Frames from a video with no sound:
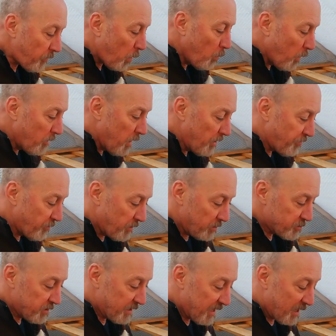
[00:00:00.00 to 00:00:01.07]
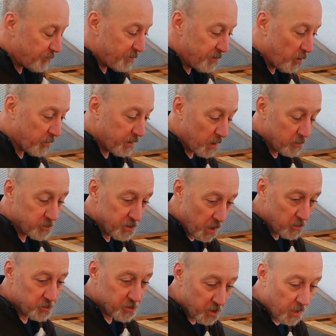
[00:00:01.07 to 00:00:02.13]
where I thought I was going to get the Pinocchio's
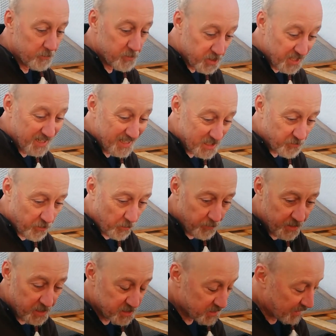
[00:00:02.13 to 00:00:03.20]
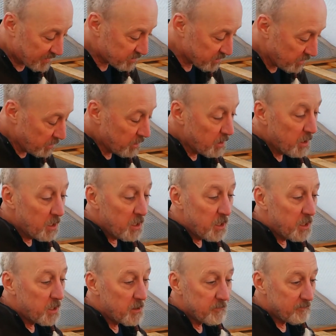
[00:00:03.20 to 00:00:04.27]
nose type chilies from these things,
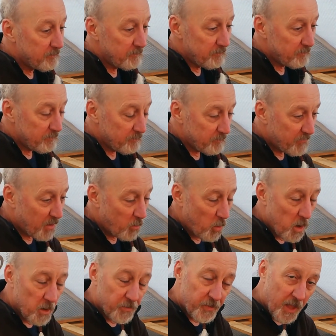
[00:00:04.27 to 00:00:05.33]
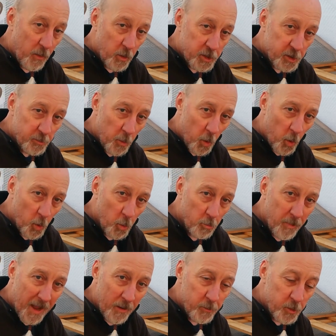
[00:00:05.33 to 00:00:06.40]
they weren't. They were small,
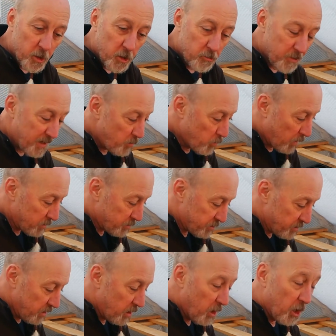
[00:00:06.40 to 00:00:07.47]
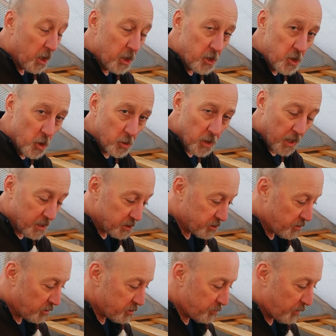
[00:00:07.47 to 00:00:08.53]
round, green ones. Looked like a
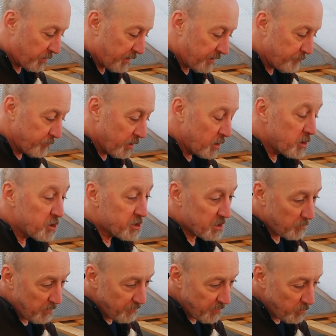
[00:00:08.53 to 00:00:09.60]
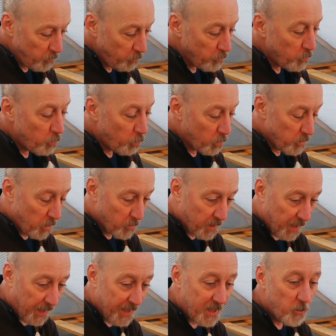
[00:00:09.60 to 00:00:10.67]
Scotch bonnet. Some of them were
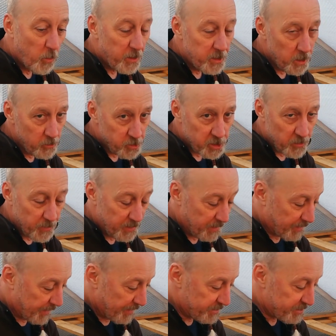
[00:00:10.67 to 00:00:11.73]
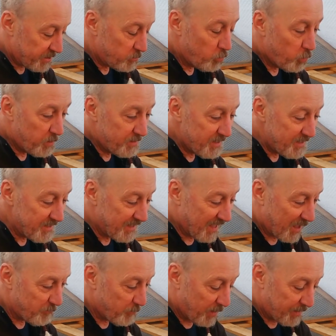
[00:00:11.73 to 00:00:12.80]
okay. We used them in the kitchen. We didn't
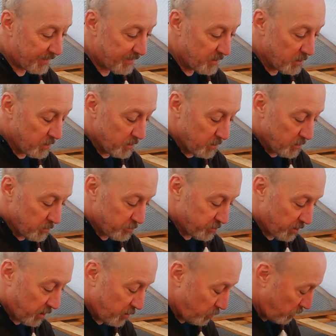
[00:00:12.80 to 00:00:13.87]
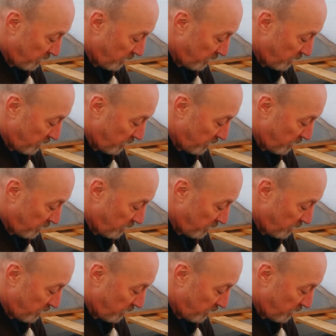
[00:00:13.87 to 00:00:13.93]
get many. So